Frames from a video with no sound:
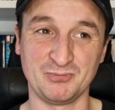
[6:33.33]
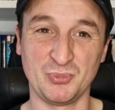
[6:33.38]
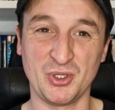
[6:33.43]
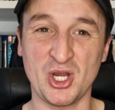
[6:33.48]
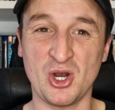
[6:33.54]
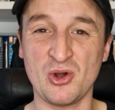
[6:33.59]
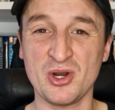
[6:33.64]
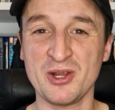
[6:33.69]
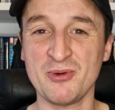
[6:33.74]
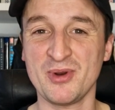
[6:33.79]

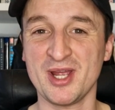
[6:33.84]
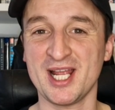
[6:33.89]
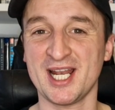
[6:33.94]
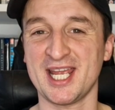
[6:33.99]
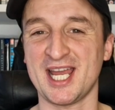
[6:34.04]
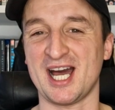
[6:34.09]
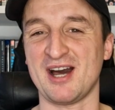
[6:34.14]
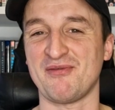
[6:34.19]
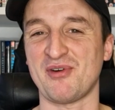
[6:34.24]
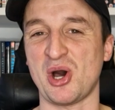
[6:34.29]
we only
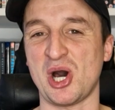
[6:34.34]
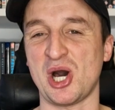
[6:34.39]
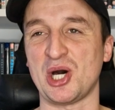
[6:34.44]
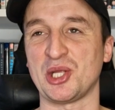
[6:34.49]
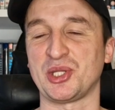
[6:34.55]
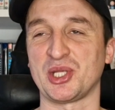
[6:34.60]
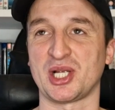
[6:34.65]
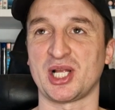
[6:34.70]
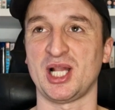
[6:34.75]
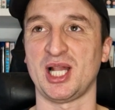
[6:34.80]
really have
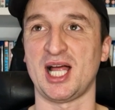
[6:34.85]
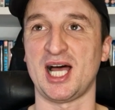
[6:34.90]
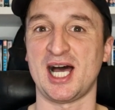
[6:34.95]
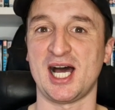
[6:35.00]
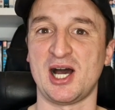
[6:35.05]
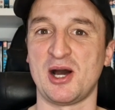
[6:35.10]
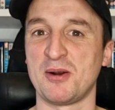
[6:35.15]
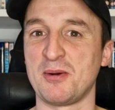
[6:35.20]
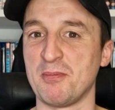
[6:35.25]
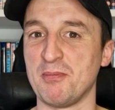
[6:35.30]
Art the
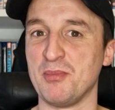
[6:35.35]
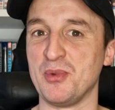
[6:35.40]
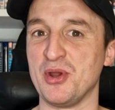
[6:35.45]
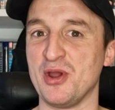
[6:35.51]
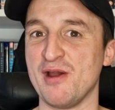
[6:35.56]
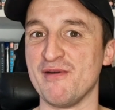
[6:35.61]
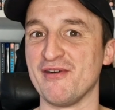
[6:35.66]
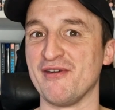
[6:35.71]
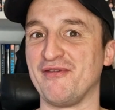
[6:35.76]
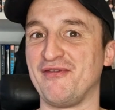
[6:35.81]
Clown
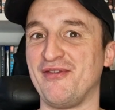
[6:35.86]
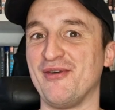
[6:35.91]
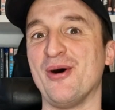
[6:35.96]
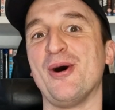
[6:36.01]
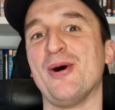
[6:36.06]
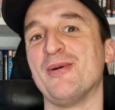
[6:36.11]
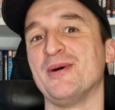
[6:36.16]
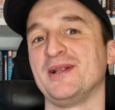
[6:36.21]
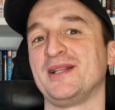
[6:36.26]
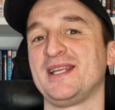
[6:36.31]
moving
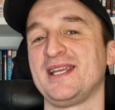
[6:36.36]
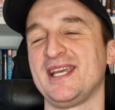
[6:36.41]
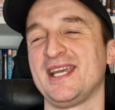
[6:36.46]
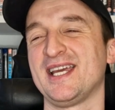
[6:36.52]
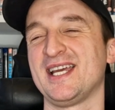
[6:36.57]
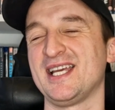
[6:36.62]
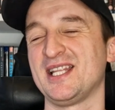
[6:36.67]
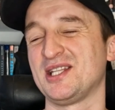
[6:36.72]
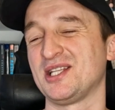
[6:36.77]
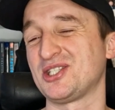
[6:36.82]
forward
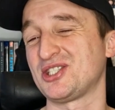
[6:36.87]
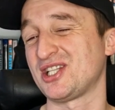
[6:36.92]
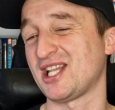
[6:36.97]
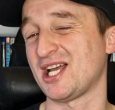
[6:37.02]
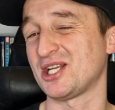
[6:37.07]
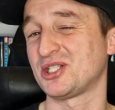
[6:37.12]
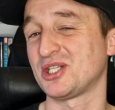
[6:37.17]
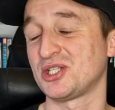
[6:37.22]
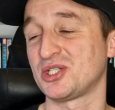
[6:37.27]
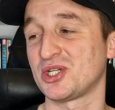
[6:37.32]
here in the
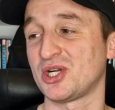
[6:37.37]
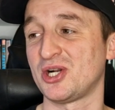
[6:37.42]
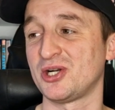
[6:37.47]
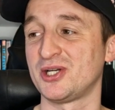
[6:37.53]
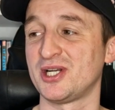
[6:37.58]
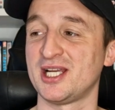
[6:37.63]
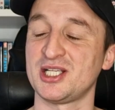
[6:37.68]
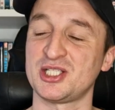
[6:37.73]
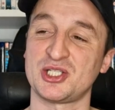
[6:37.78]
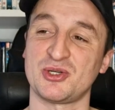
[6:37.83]
slasher
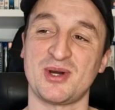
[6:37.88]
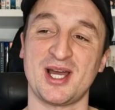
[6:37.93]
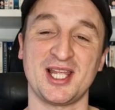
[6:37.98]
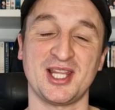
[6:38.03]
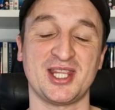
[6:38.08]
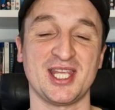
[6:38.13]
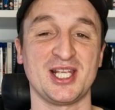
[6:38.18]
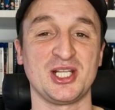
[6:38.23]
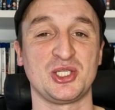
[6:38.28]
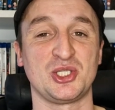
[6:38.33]
genre, so
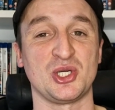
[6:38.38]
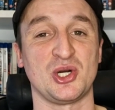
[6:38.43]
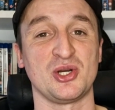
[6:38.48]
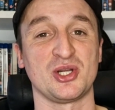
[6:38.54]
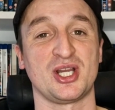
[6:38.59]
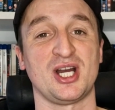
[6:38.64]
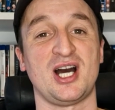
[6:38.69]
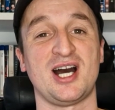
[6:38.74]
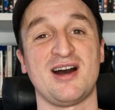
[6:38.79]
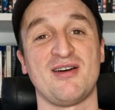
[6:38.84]
I think
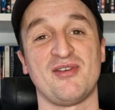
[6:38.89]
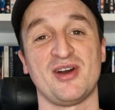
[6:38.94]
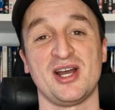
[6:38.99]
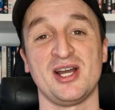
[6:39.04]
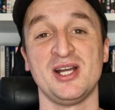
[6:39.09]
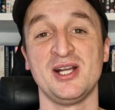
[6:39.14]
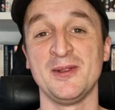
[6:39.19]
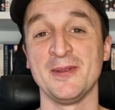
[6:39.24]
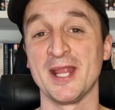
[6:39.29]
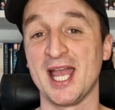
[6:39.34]
John
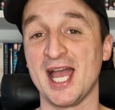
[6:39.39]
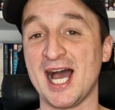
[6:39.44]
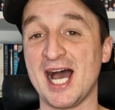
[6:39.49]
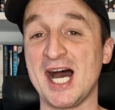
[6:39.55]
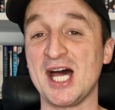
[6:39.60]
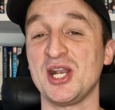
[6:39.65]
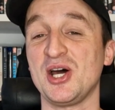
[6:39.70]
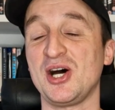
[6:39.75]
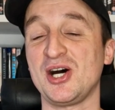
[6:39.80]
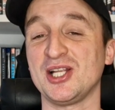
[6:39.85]
Carver
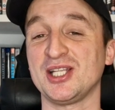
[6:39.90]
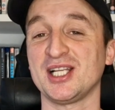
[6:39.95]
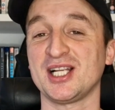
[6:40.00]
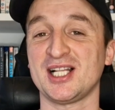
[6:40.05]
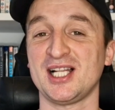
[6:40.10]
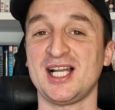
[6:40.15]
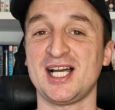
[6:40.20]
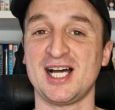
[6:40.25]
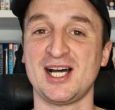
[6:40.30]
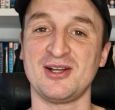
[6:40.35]
and Art the
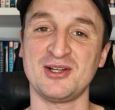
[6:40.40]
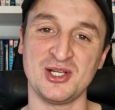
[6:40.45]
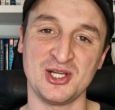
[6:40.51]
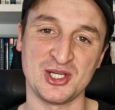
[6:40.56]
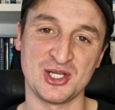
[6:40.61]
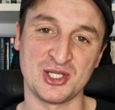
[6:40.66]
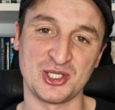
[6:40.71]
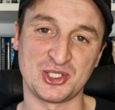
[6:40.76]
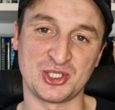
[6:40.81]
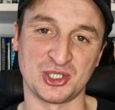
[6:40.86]
Clown
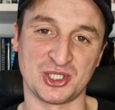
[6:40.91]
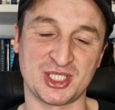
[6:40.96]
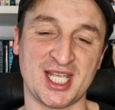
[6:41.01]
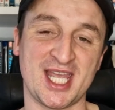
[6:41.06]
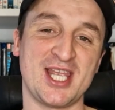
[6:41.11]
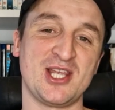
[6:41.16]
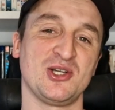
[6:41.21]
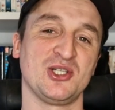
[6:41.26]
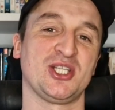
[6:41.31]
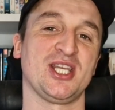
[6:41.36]
should
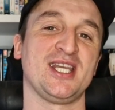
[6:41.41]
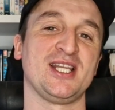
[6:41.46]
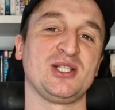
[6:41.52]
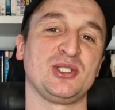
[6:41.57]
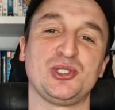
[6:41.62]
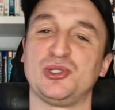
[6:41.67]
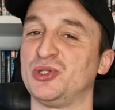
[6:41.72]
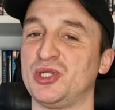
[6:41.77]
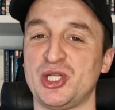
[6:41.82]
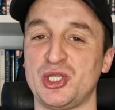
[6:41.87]
take us
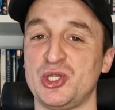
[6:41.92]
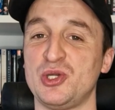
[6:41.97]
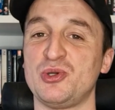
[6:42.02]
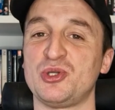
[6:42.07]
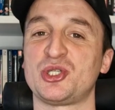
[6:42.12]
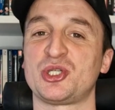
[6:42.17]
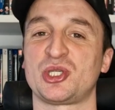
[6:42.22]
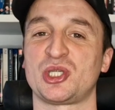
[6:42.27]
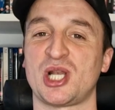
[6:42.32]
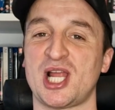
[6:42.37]
into the new
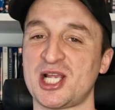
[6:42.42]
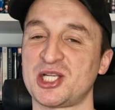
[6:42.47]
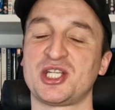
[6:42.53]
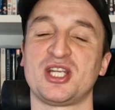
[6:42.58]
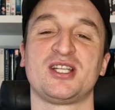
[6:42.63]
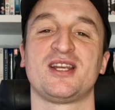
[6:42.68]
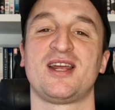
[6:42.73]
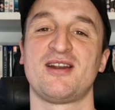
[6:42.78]
slasher